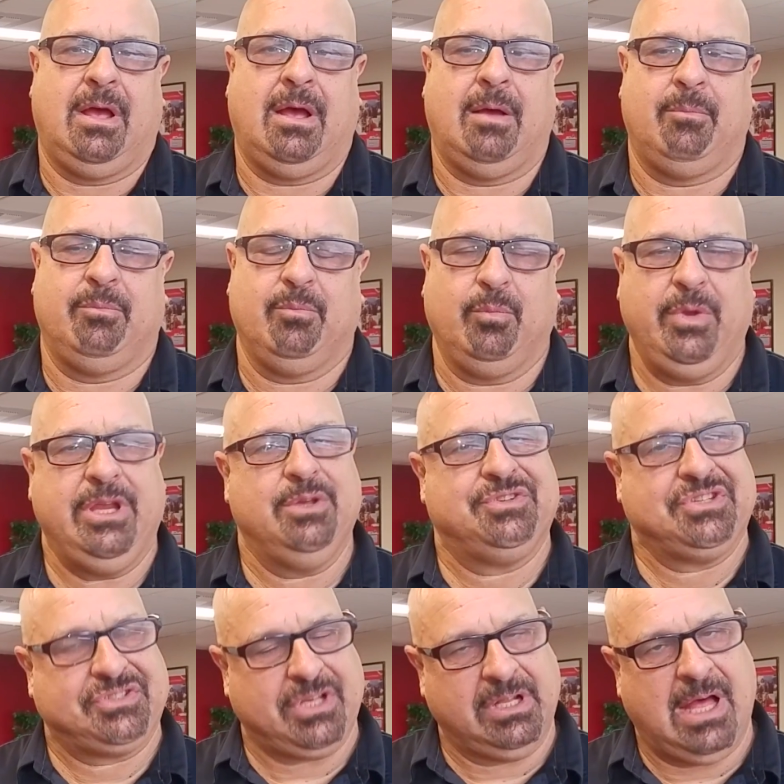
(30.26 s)
Um, we
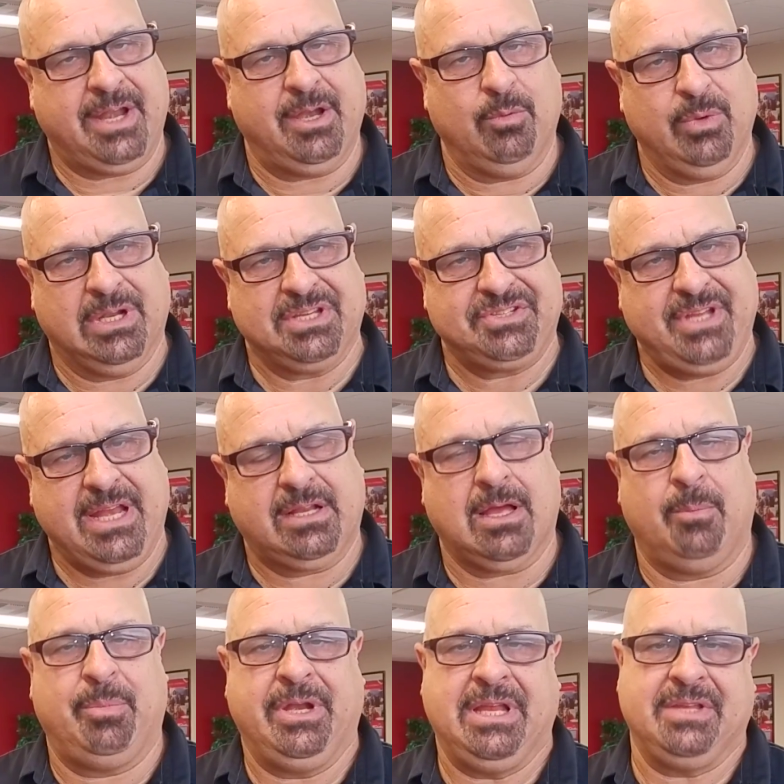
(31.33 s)
use this a lot in real estate
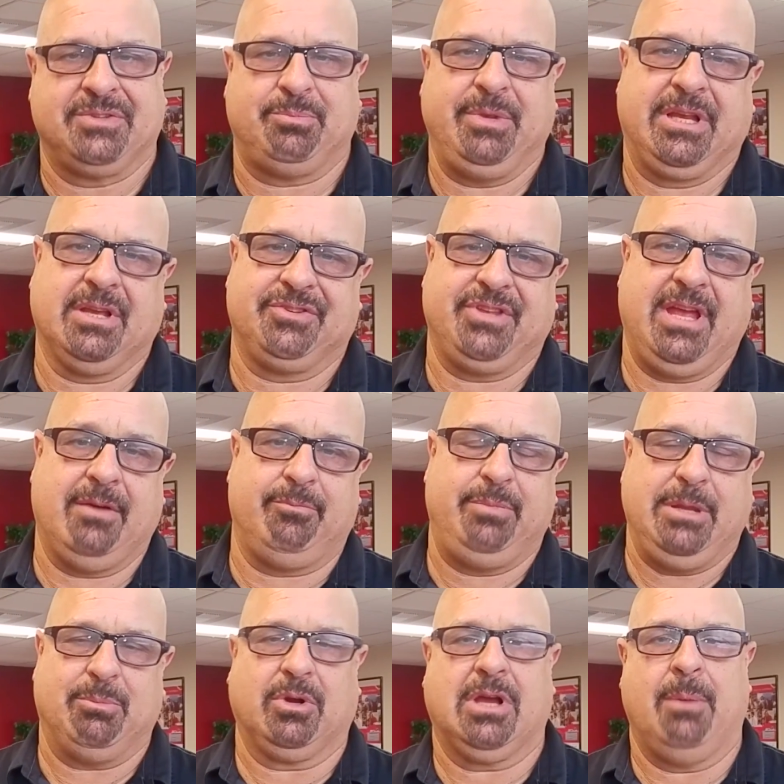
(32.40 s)
companies because they
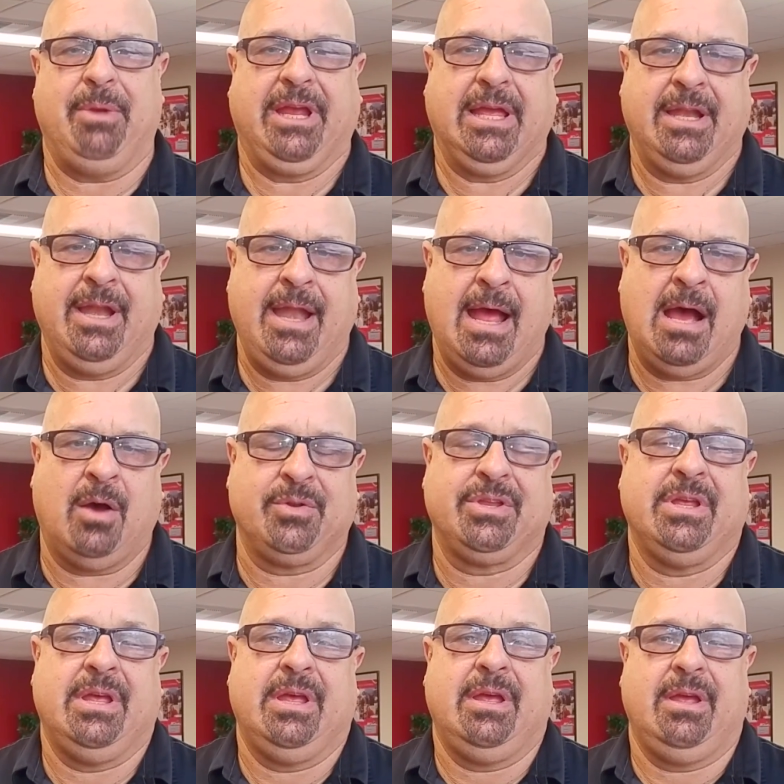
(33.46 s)
have people coming in and
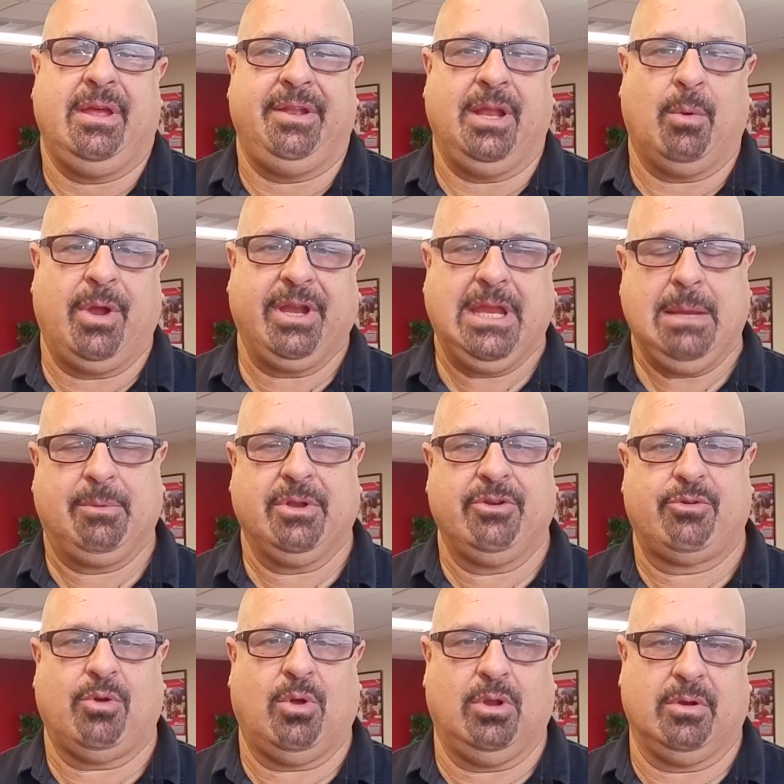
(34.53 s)
out, and they want to keep
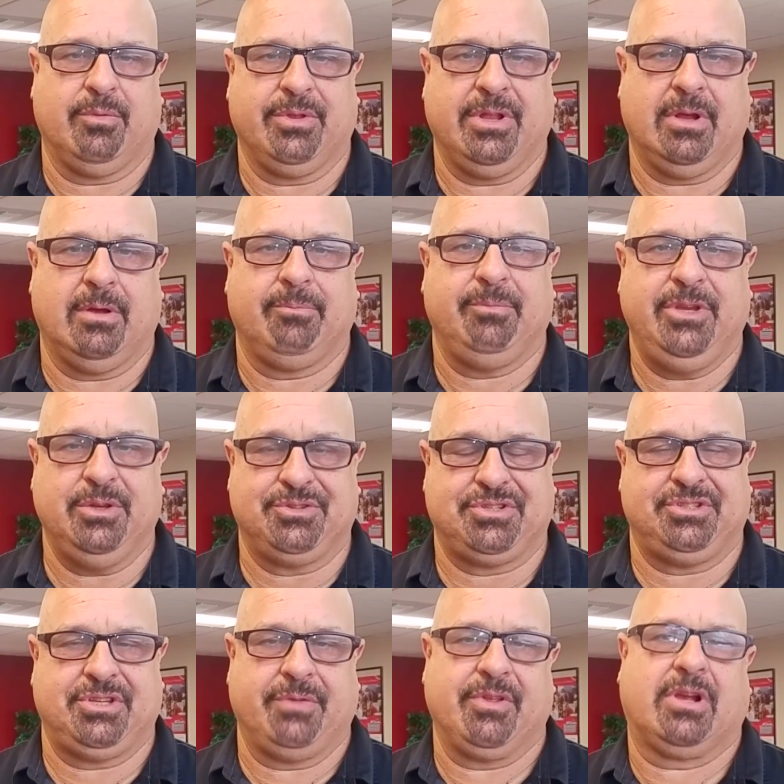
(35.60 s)
control over the
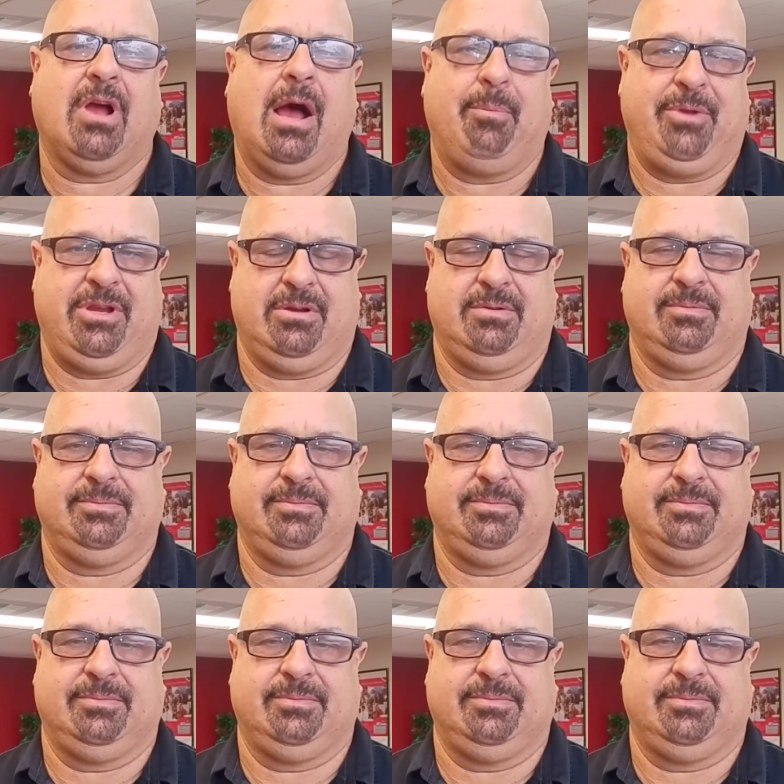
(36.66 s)
usage of the copier.